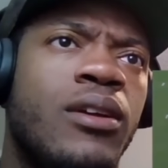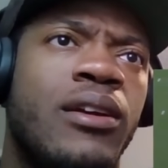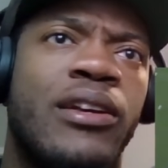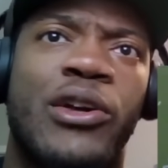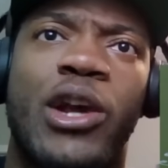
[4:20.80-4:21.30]

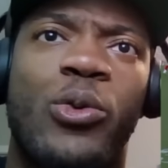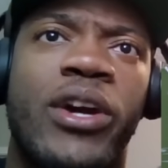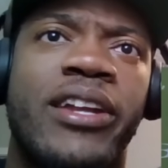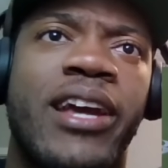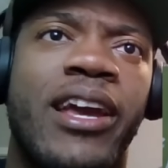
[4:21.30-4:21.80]
You go that
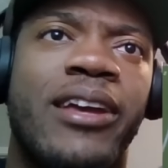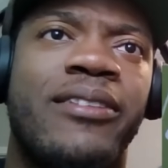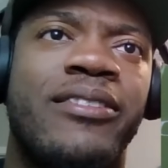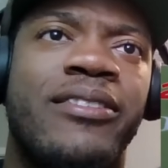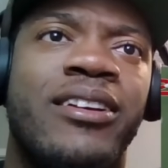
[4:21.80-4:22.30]
run game.
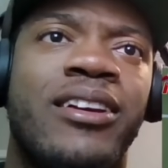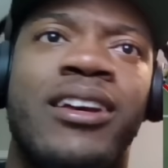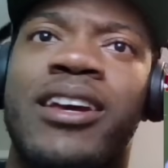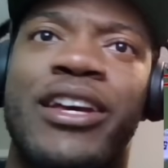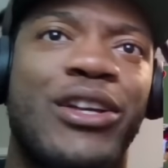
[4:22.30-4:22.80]

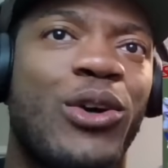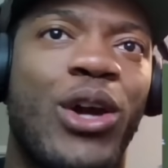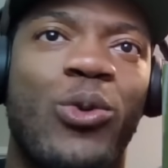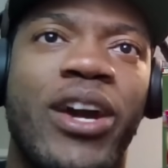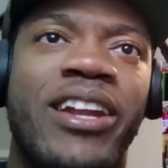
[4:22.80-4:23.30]
You go
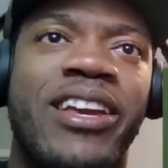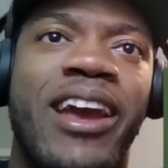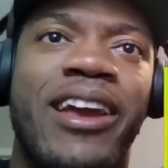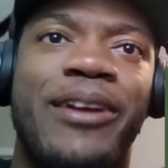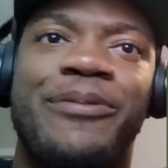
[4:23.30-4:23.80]
that run
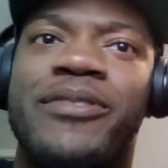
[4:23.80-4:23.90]
game.